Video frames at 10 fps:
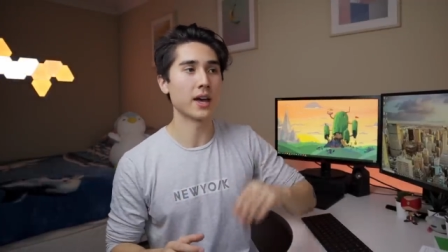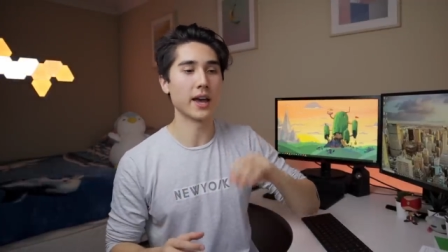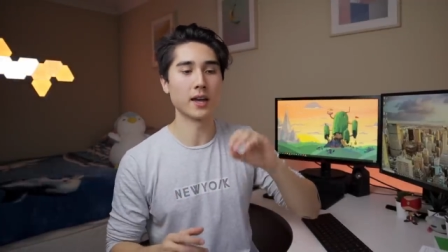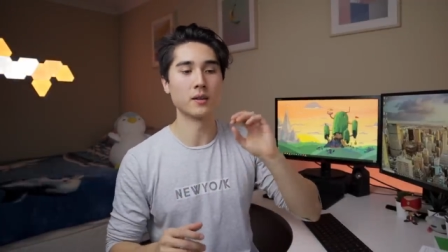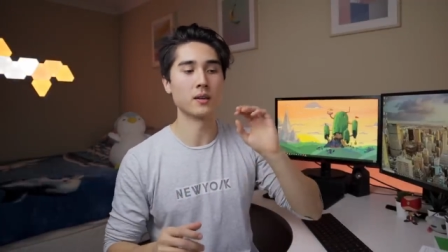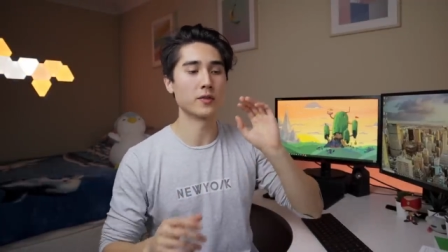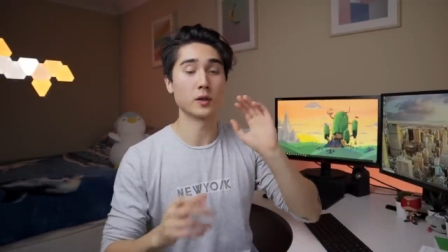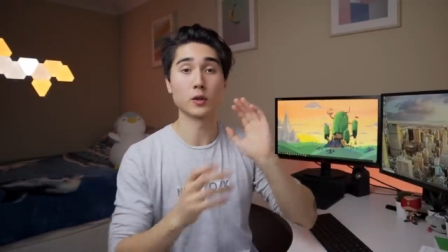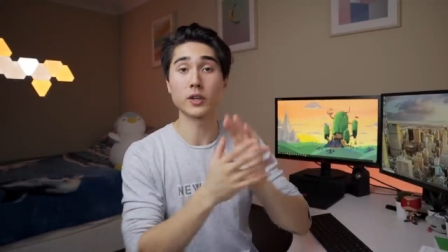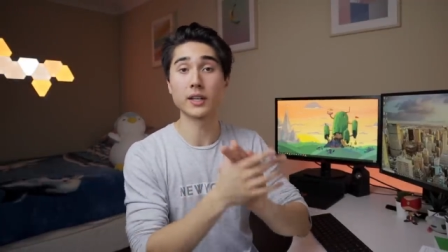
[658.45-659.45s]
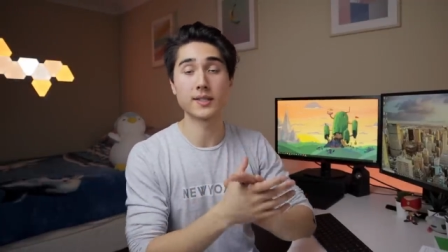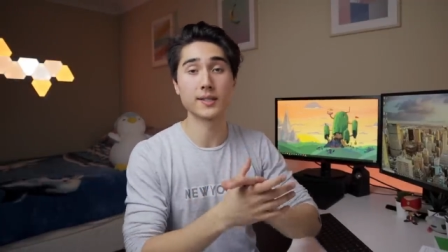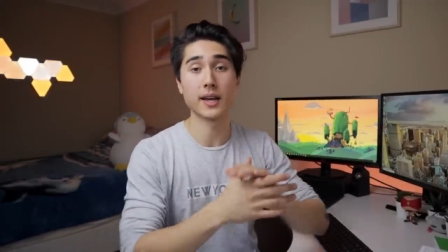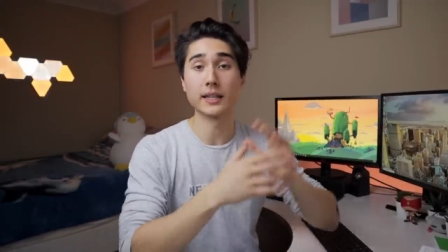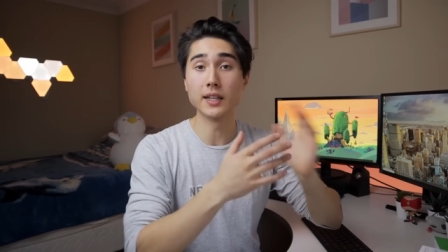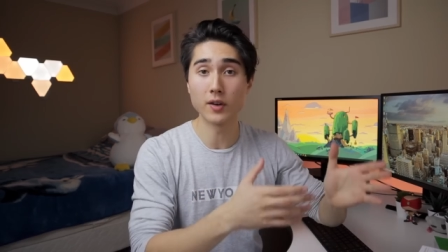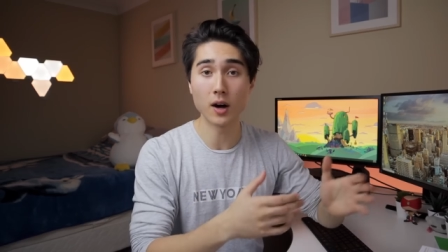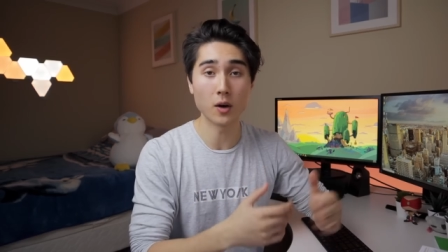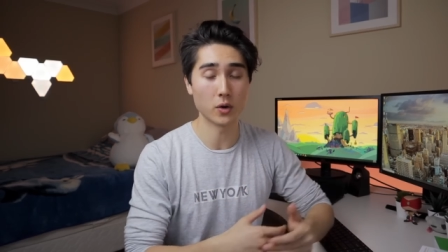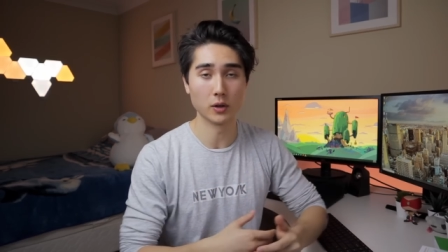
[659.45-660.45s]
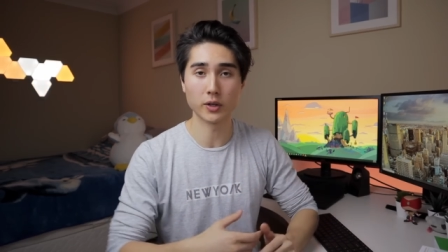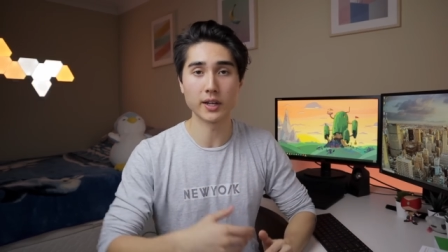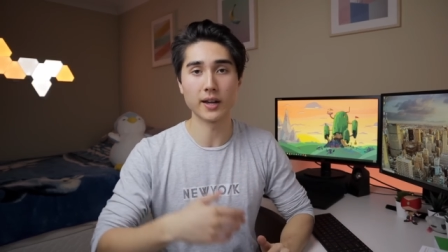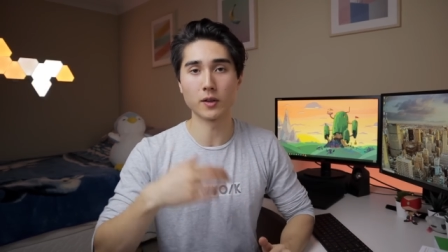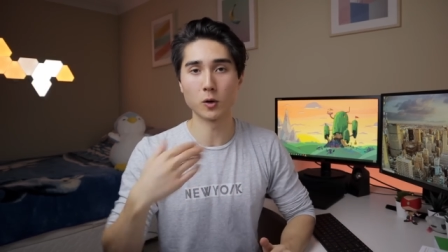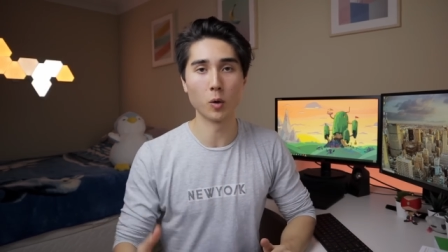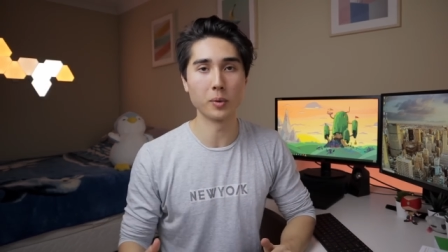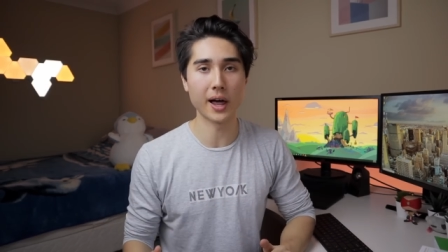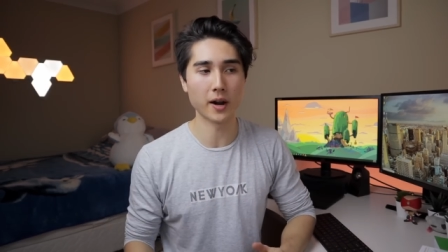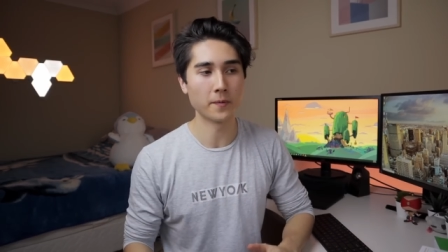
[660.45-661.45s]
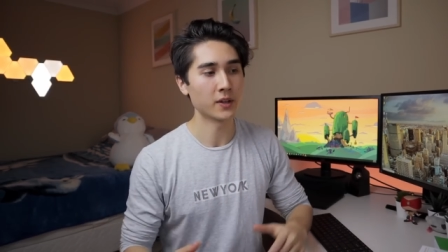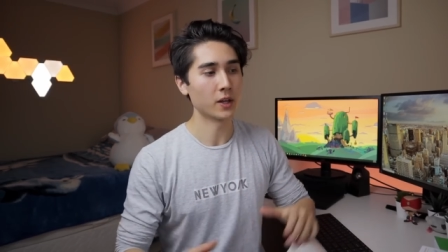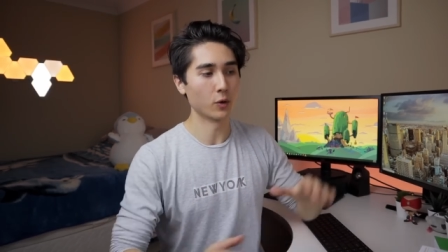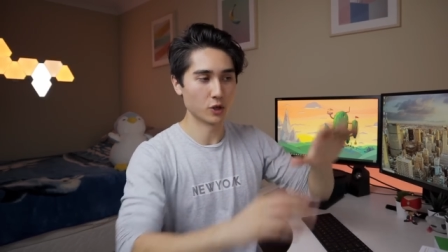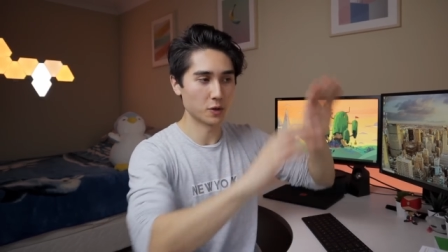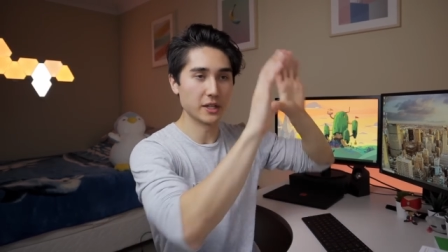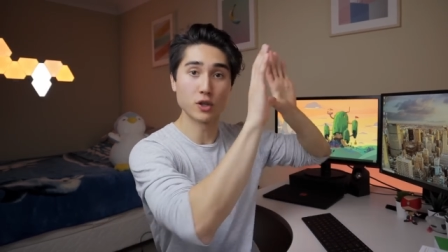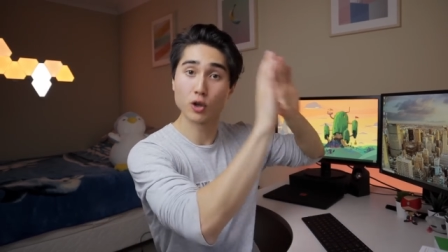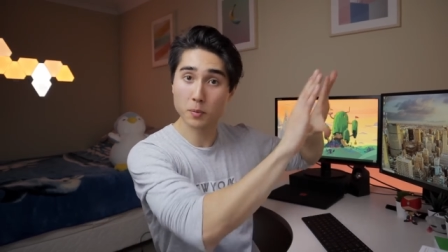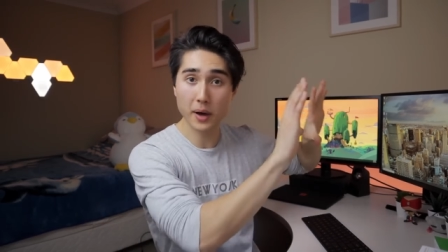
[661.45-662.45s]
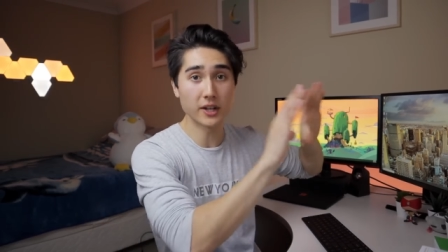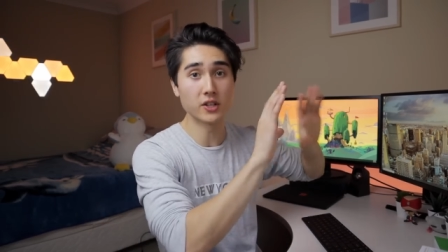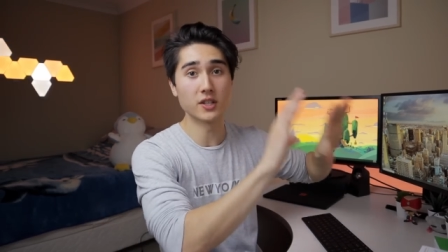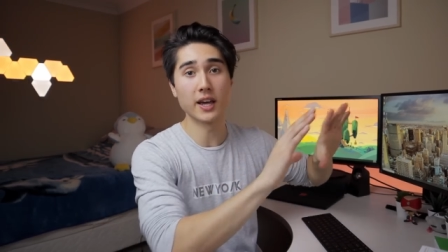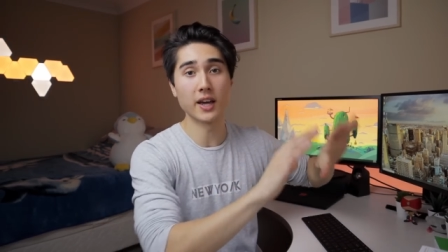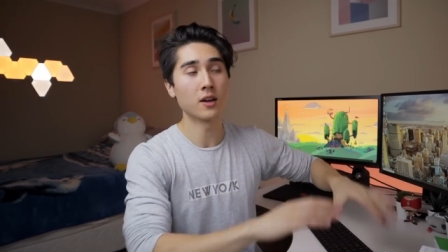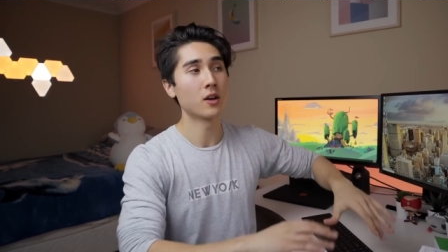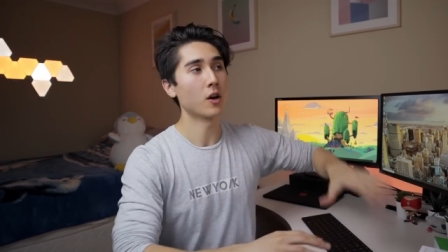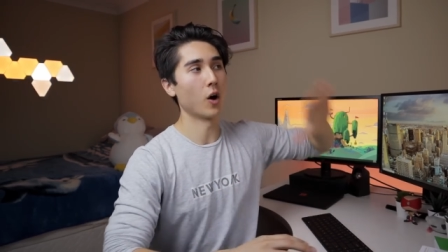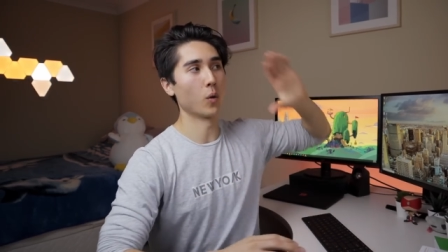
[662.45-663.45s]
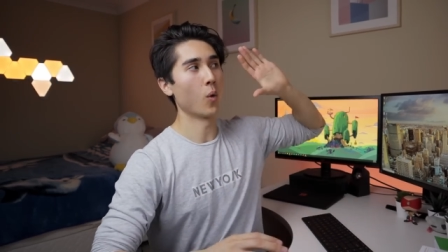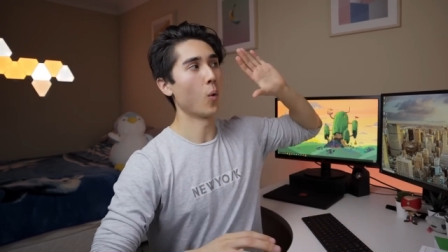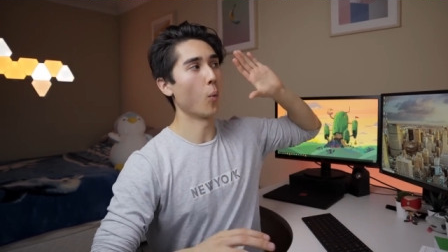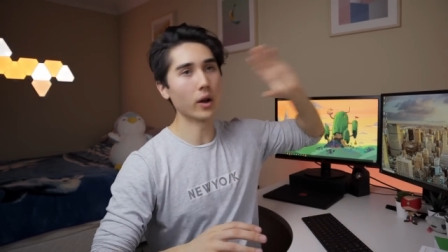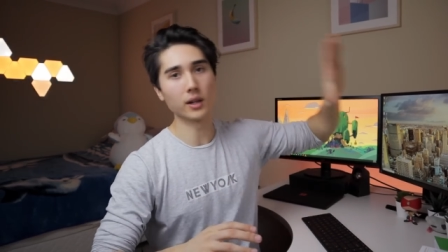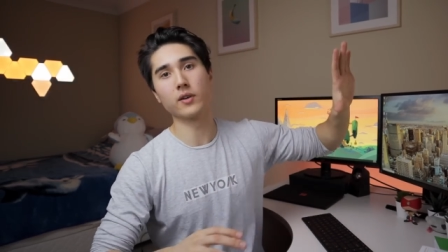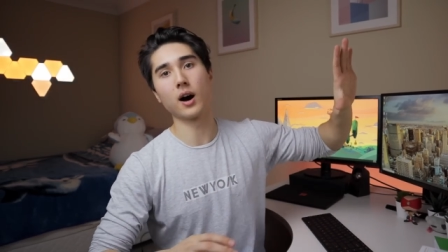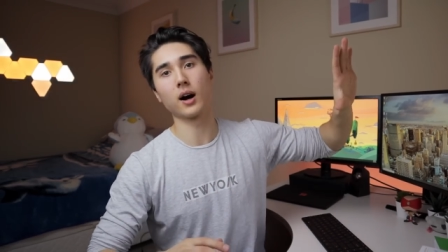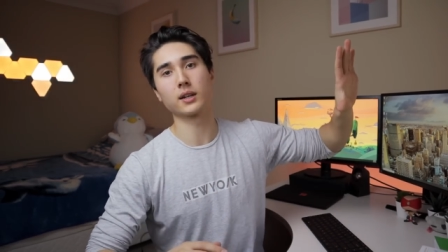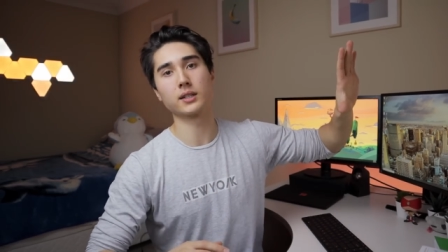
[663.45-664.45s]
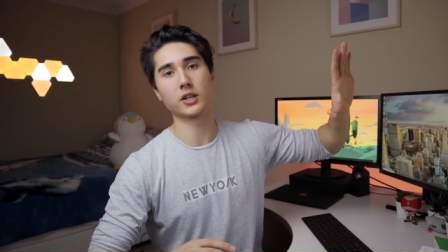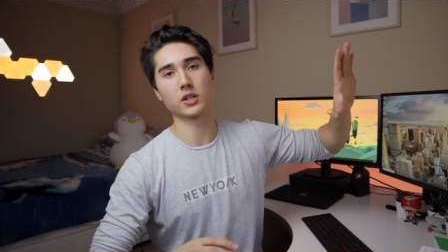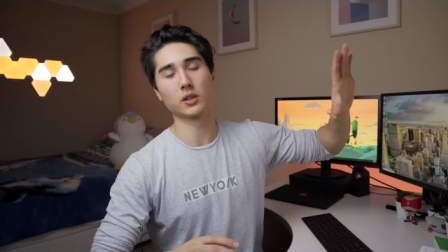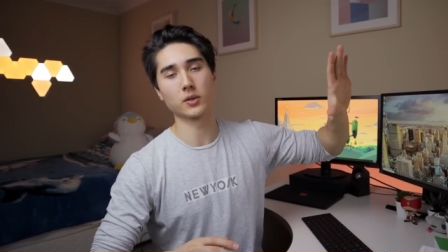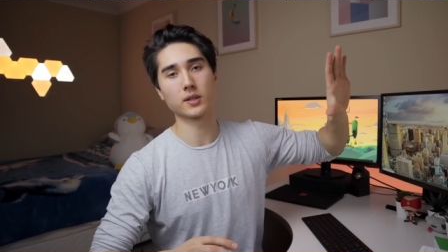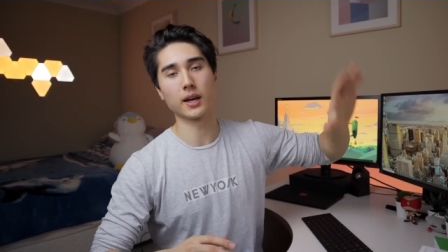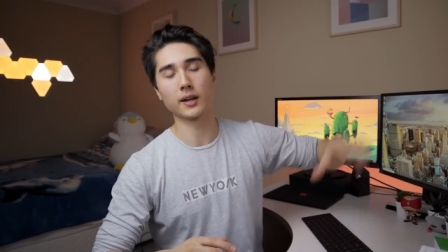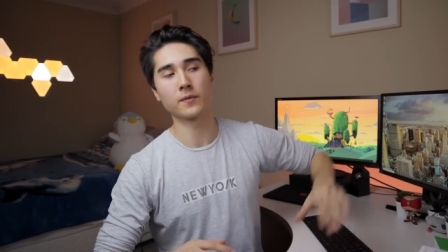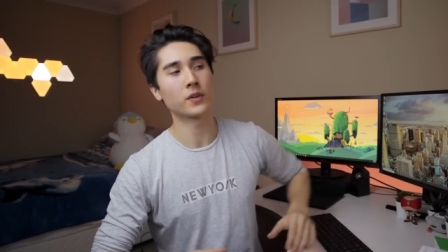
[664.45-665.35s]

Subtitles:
and if you're looking at, say, liver, or you're looking at the gallbladder, it will just be two pages there on what liver architecture looks like,